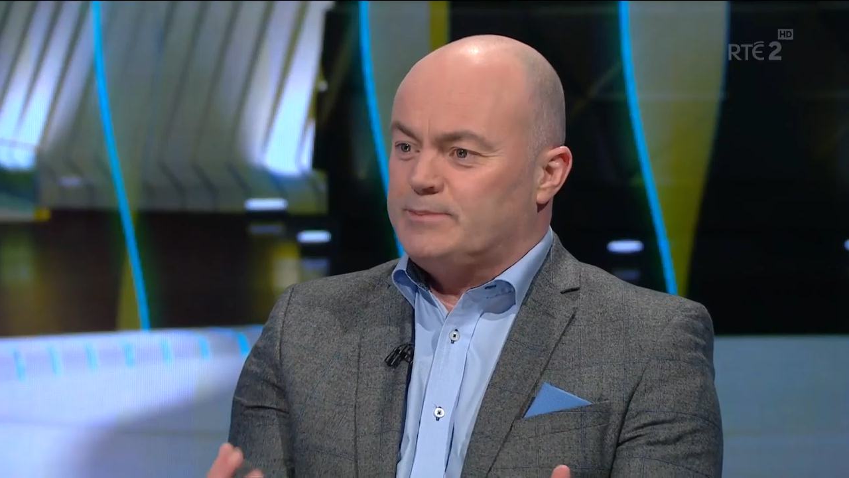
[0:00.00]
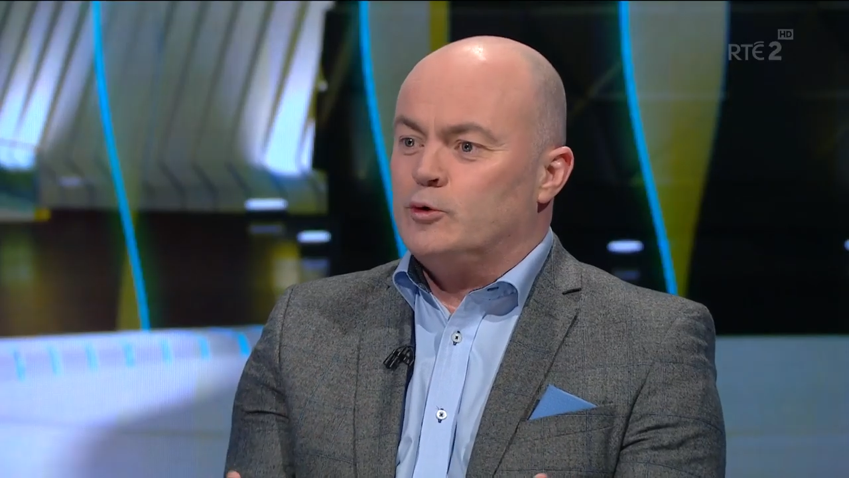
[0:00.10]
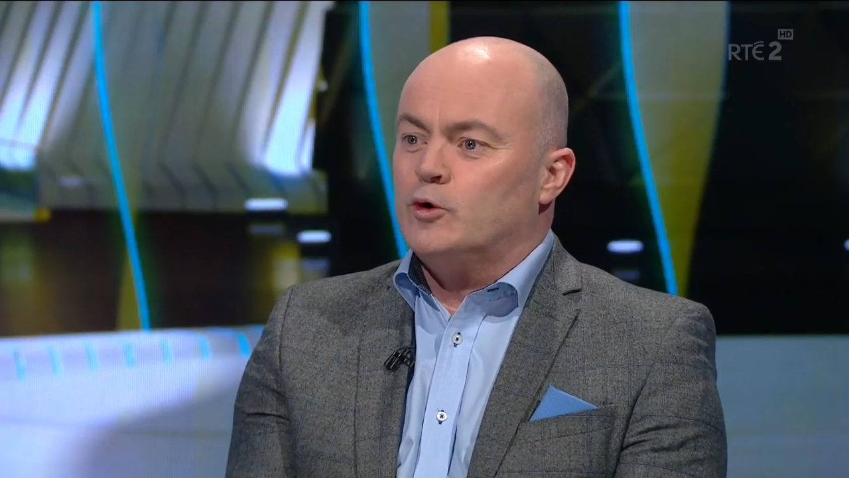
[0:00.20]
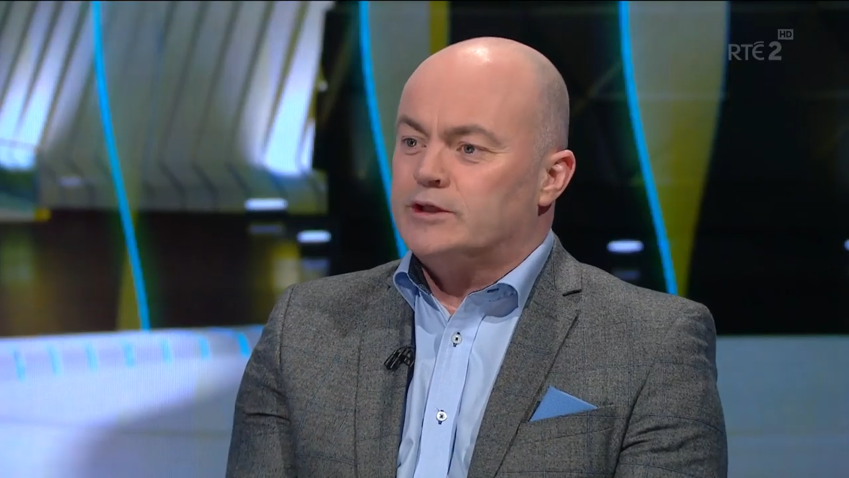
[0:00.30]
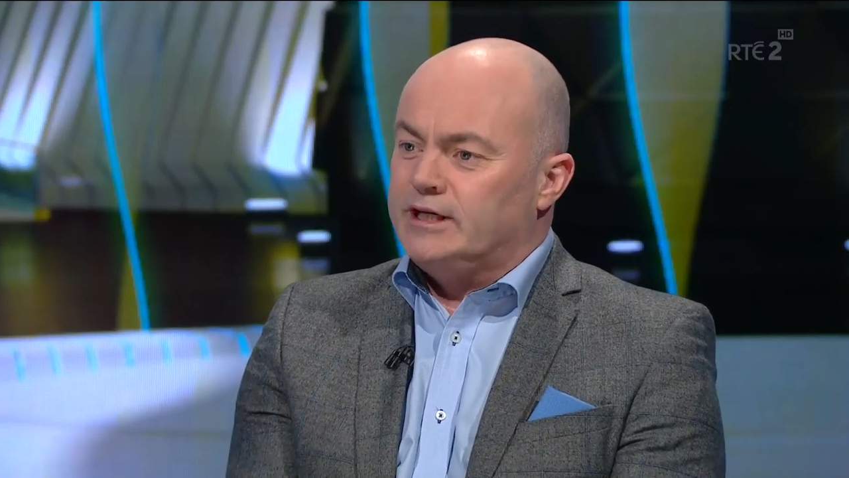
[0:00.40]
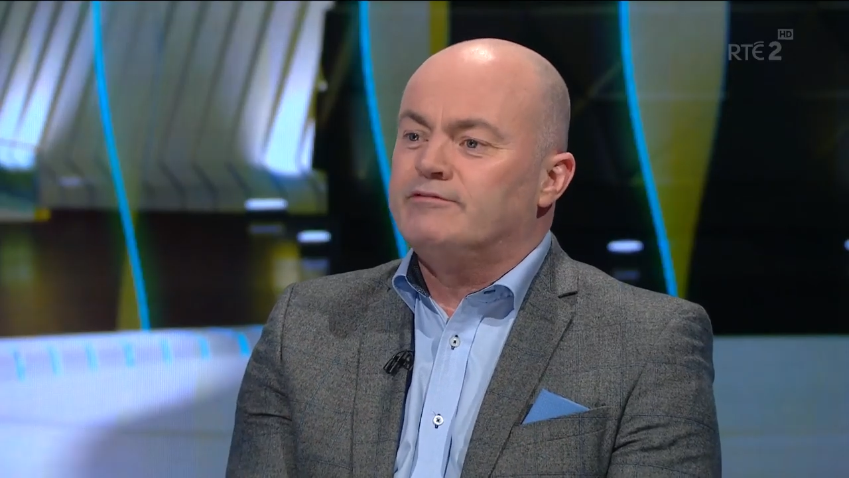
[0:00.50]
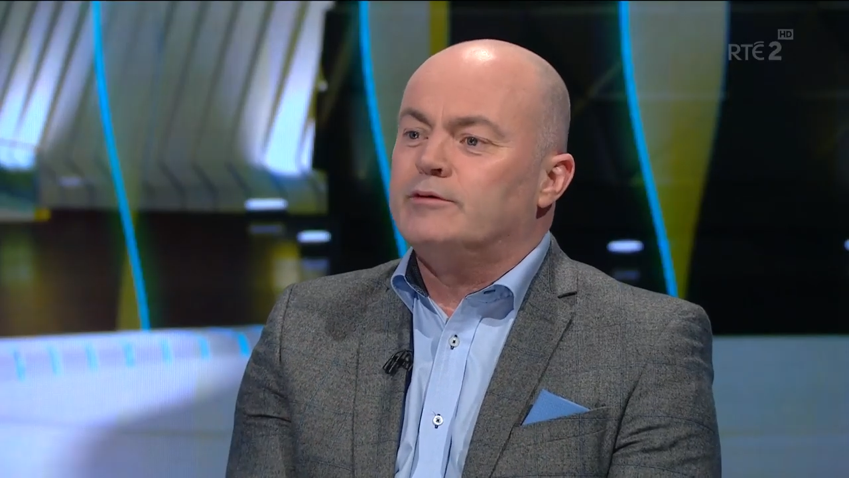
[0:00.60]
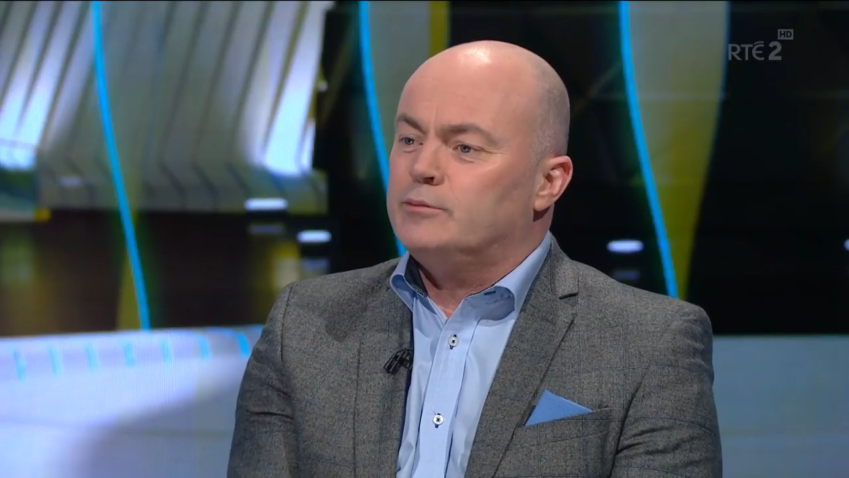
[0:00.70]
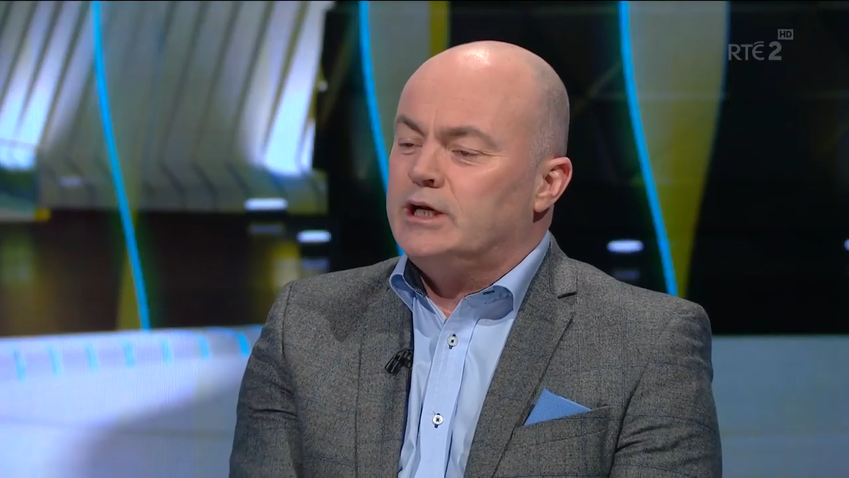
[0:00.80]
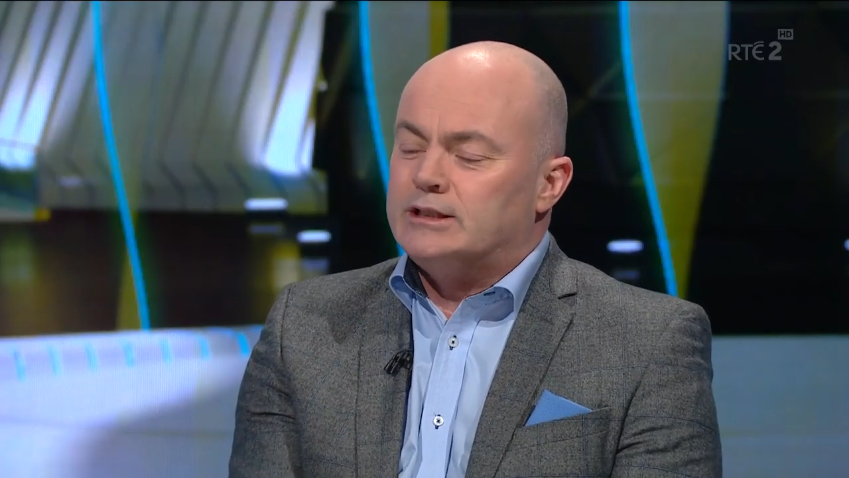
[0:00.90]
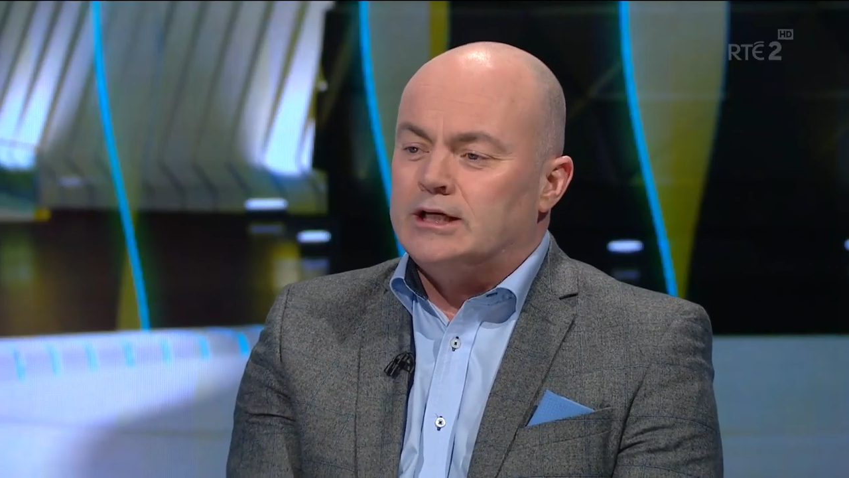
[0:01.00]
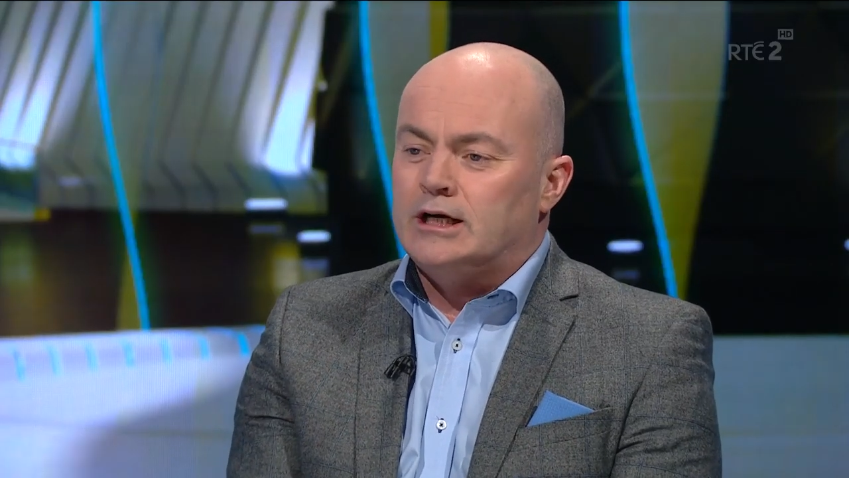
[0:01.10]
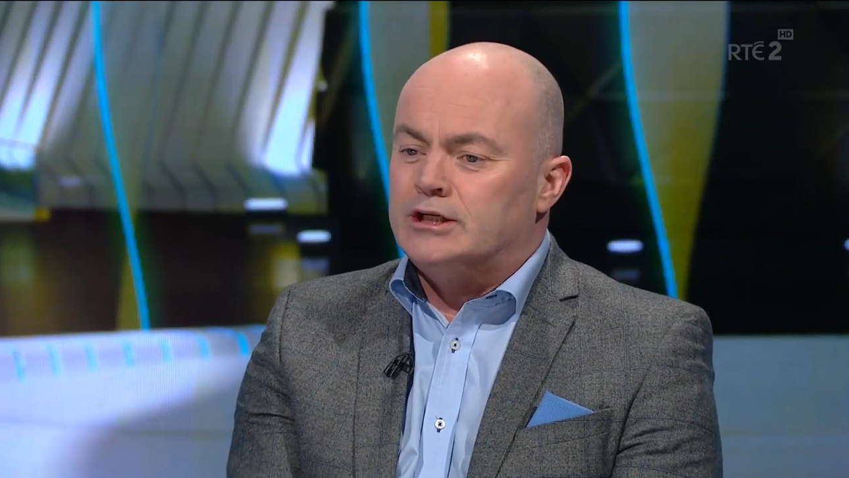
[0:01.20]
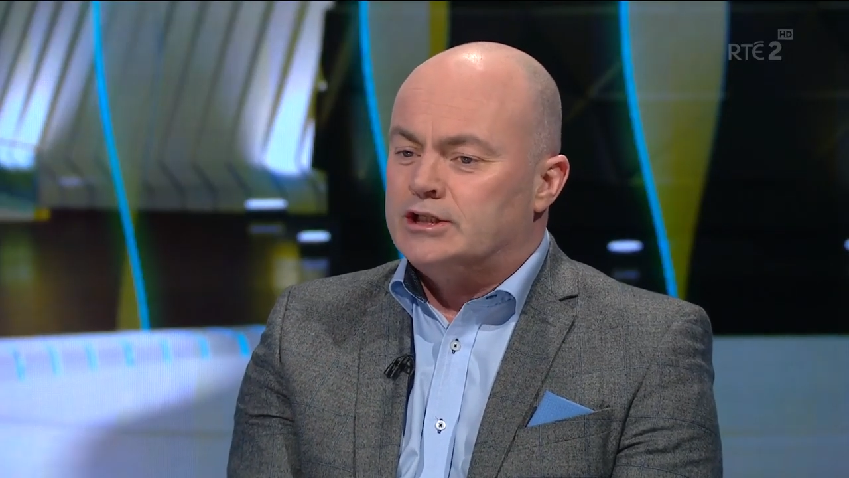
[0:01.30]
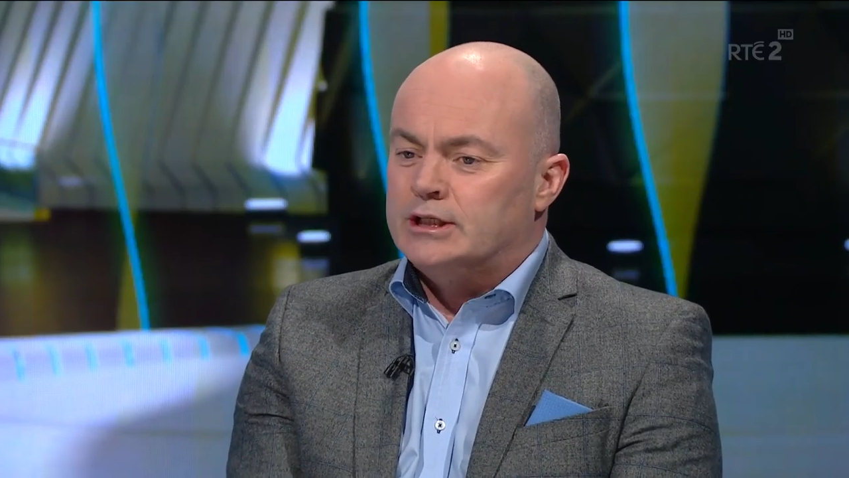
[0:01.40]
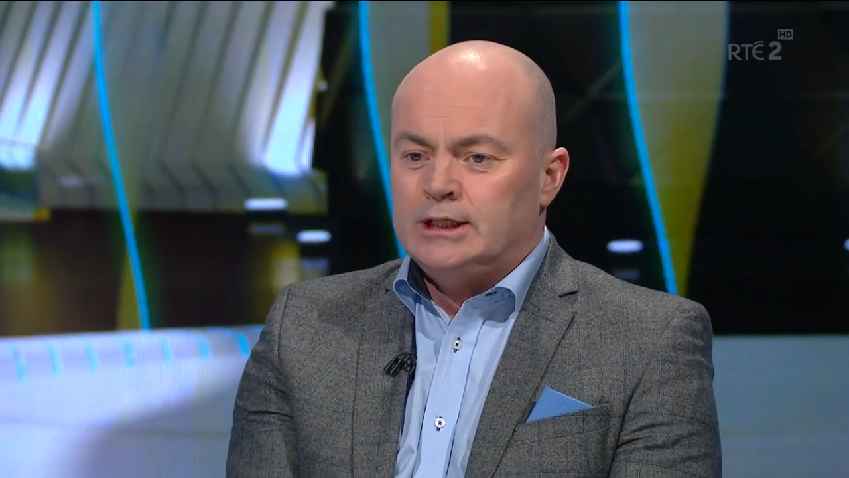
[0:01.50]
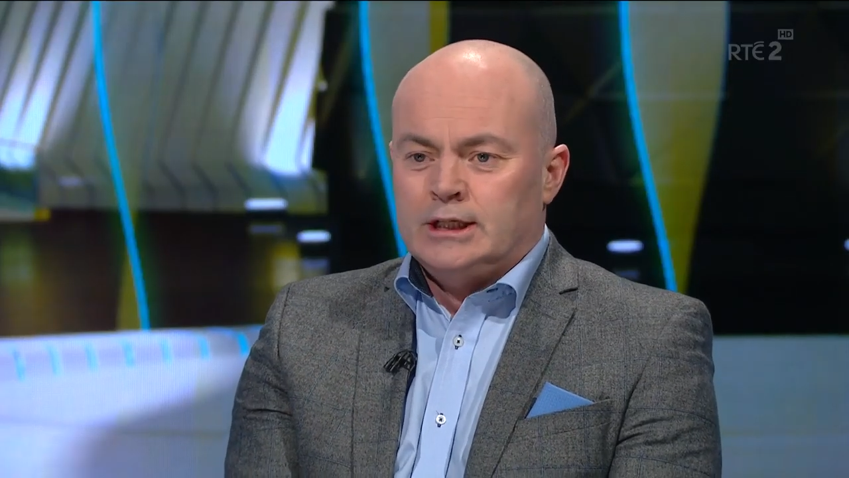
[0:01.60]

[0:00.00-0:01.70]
sport everyone will acknowledge,